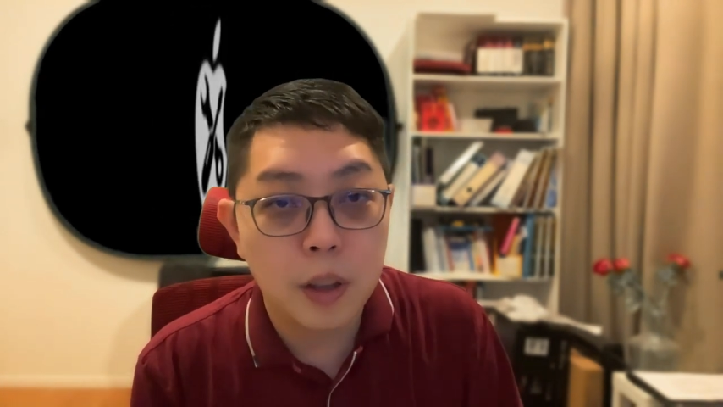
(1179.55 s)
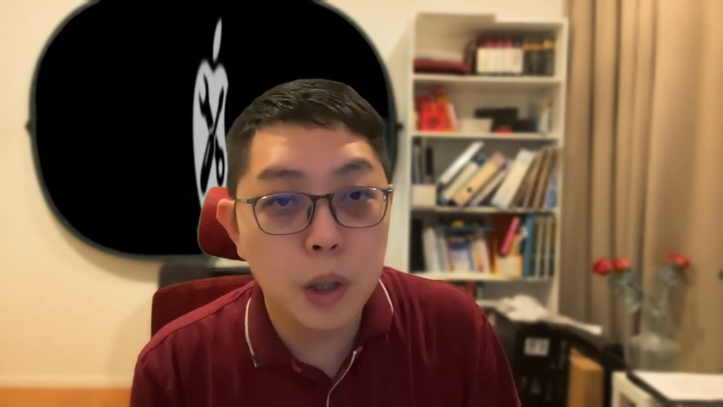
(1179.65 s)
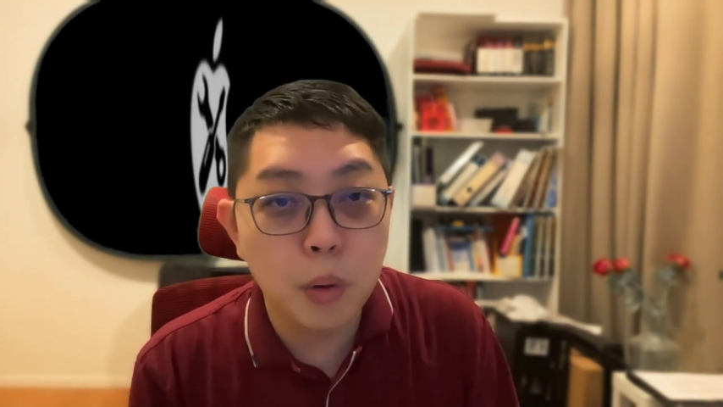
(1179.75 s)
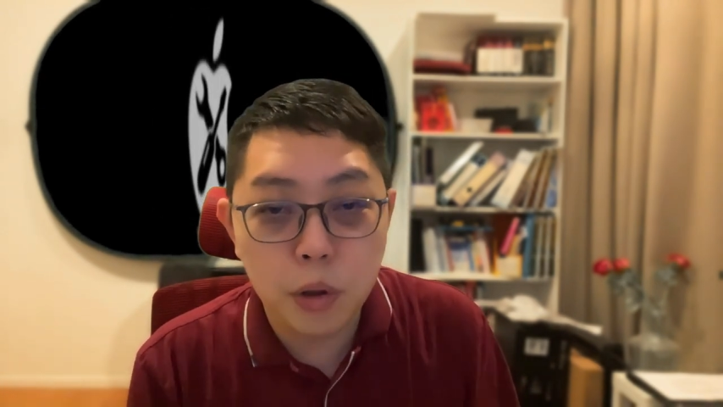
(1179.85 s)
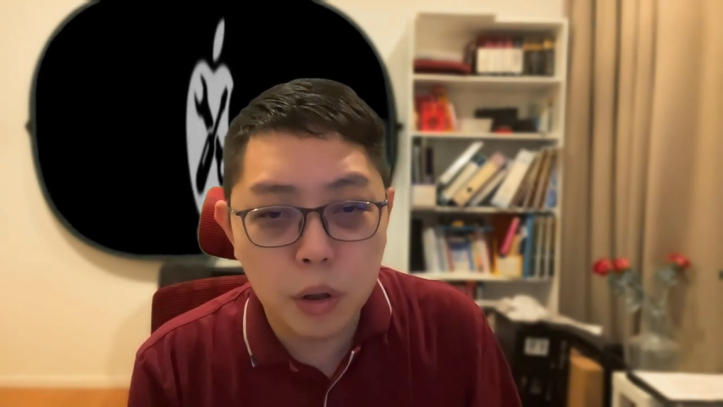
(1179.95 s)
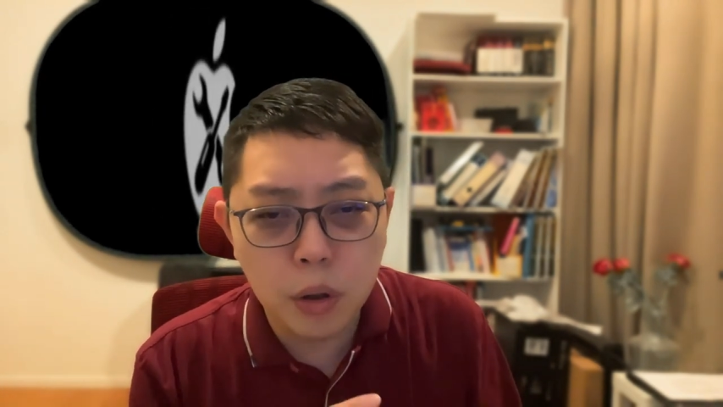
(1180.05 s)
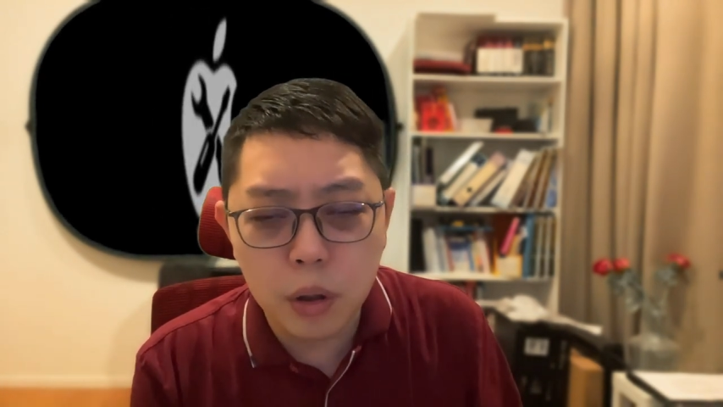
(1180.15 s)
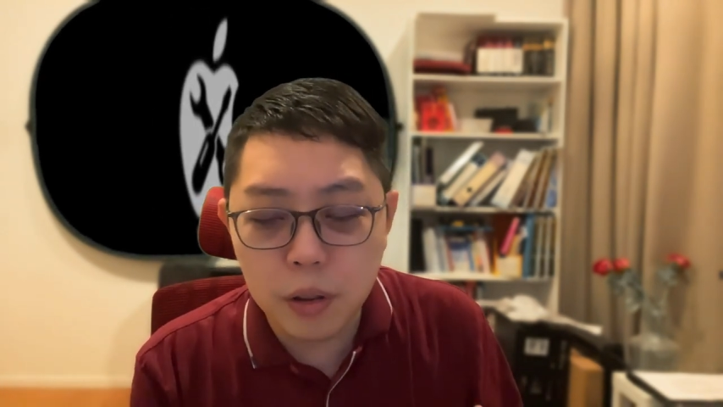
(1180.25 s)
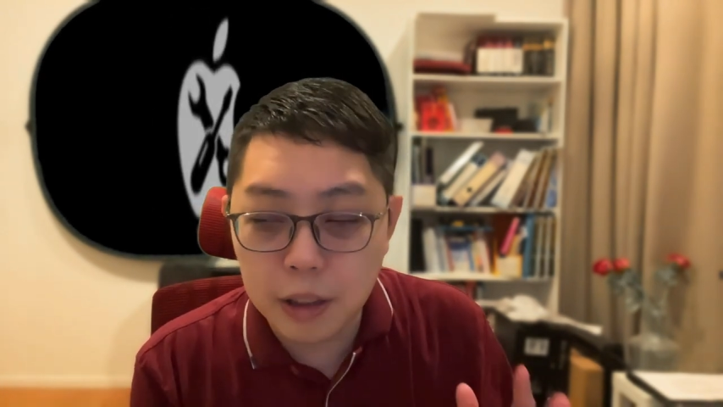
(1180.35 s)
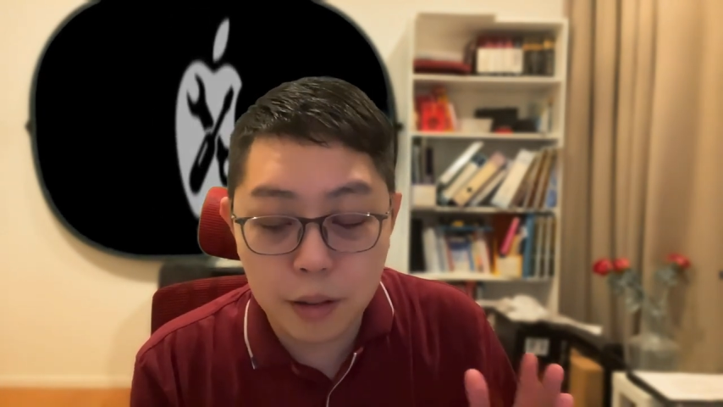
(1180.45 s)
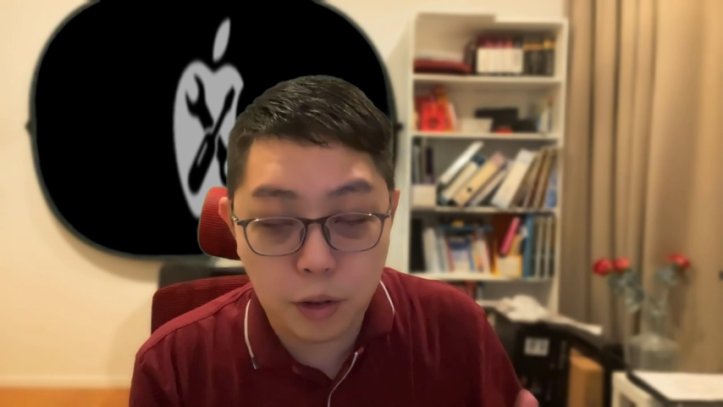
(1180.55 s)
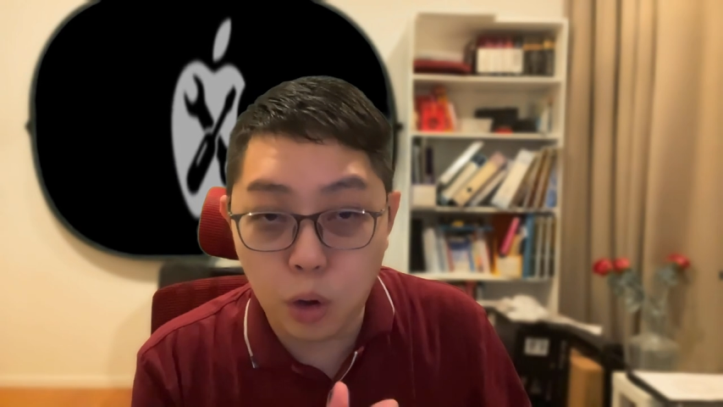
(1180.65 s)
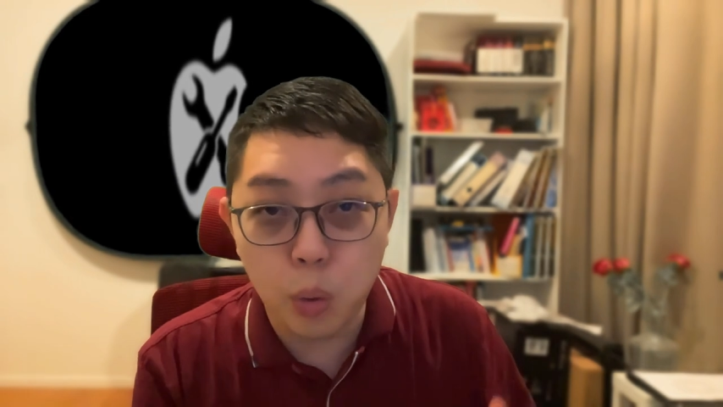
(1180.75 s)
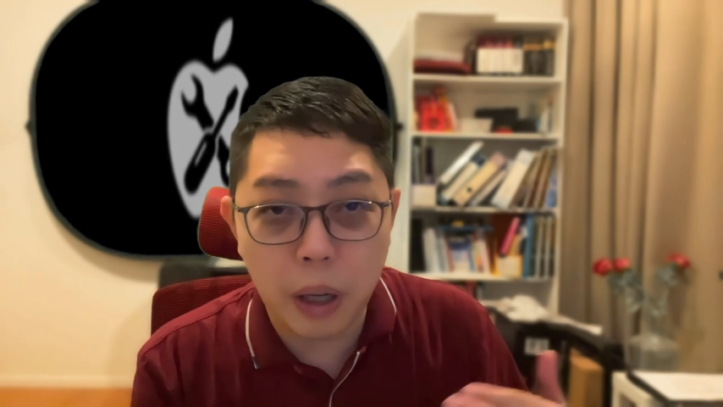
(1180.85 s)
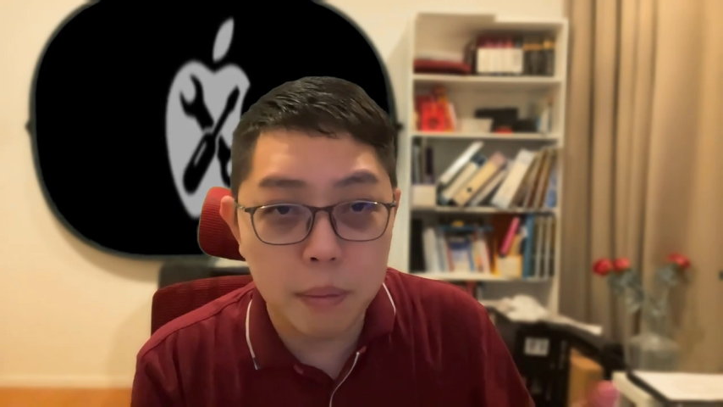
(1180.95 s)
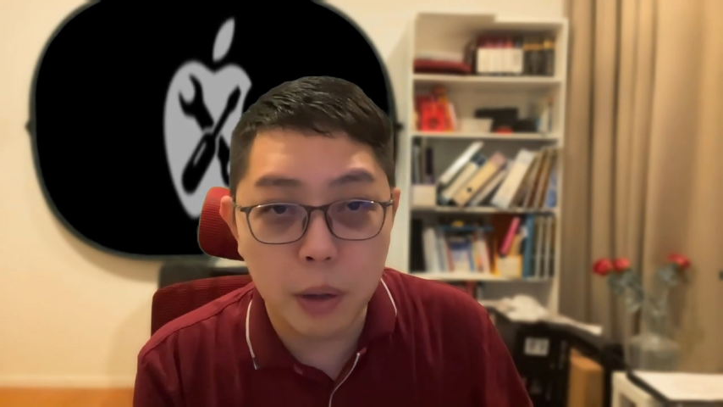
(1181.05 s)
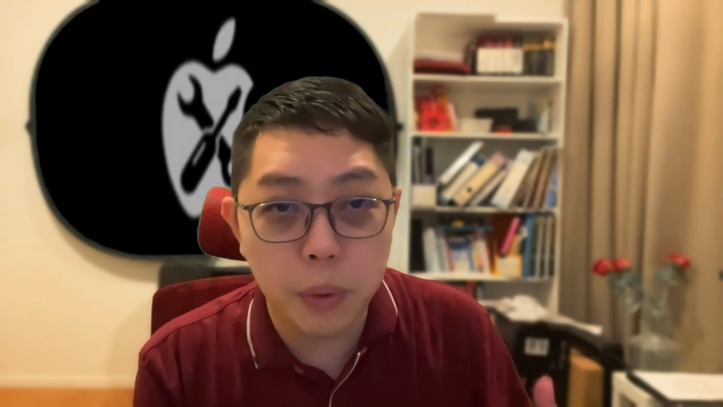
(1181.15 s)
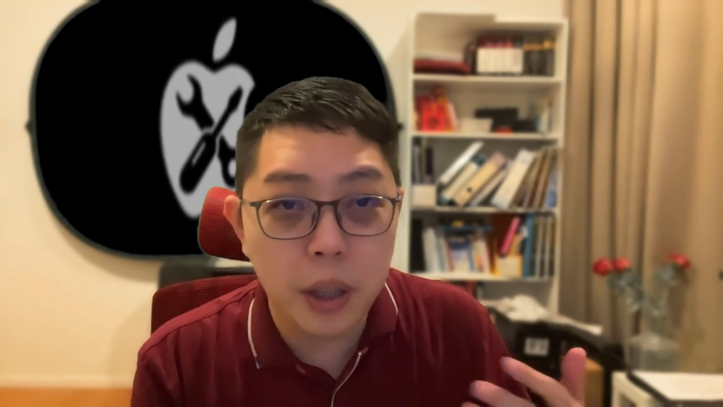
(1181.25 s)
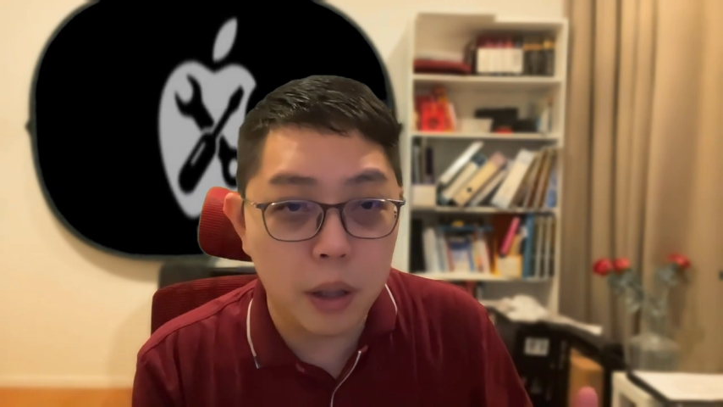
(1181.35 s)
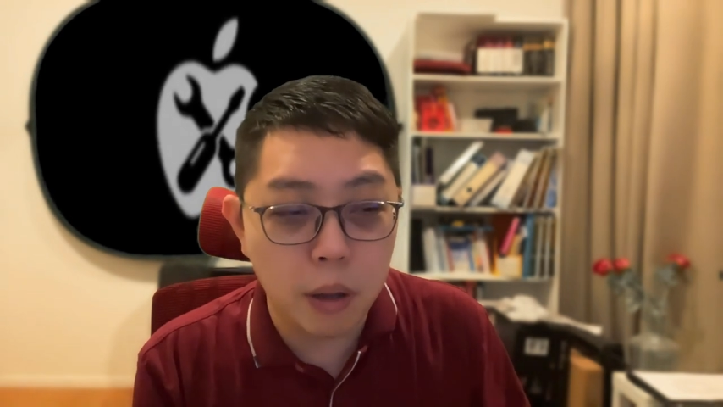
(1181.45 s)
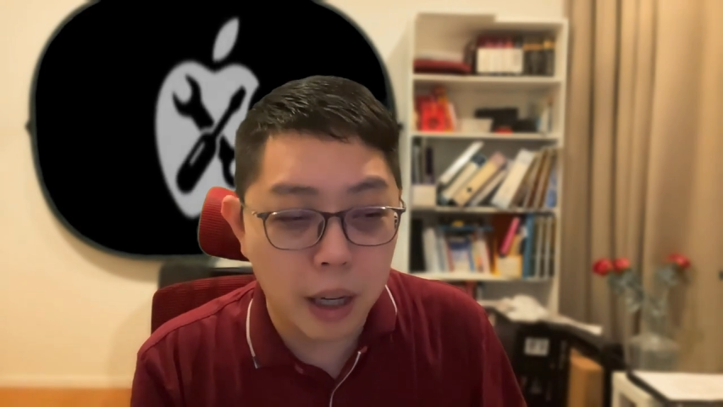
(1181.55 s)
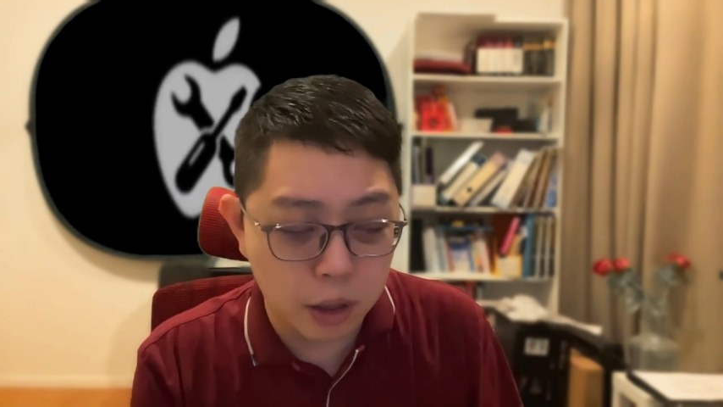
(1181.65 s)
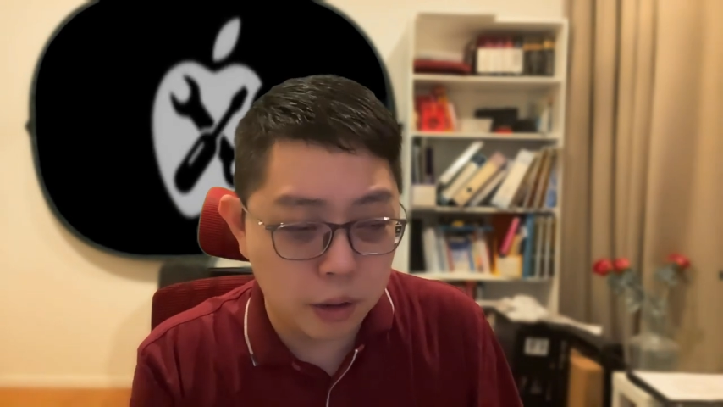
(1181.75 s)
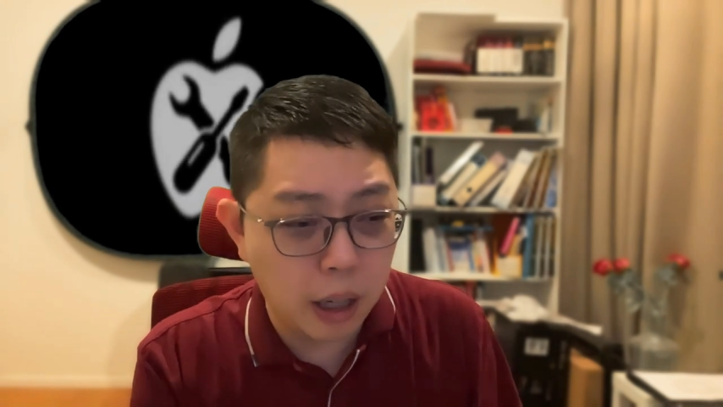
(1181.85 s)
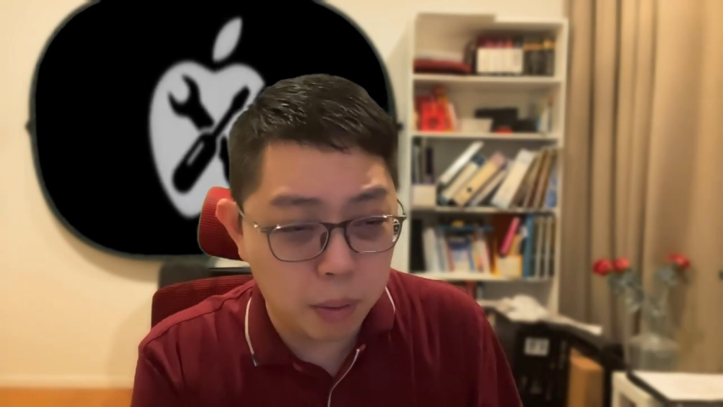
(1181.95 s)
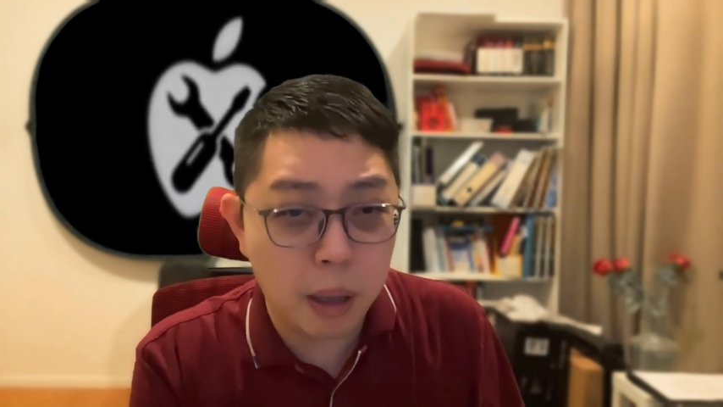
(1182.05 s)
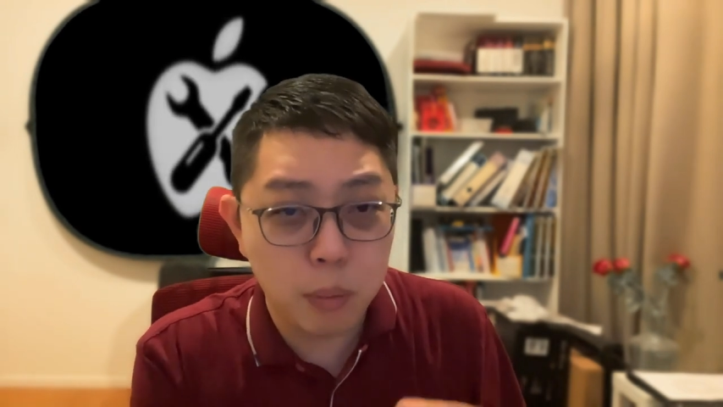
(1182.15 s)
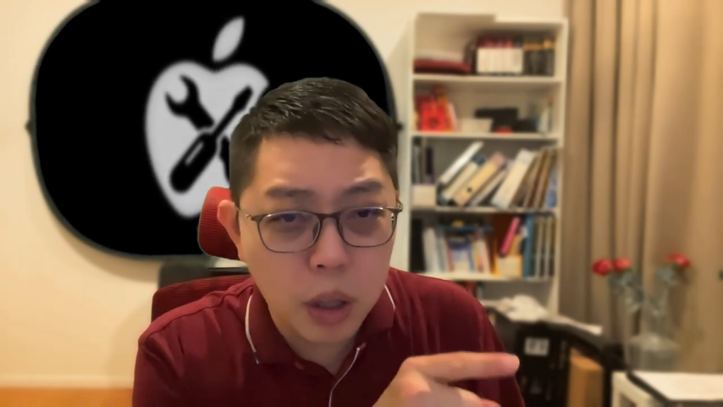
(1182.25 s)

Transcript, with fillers: you don't just show them the video and tell them,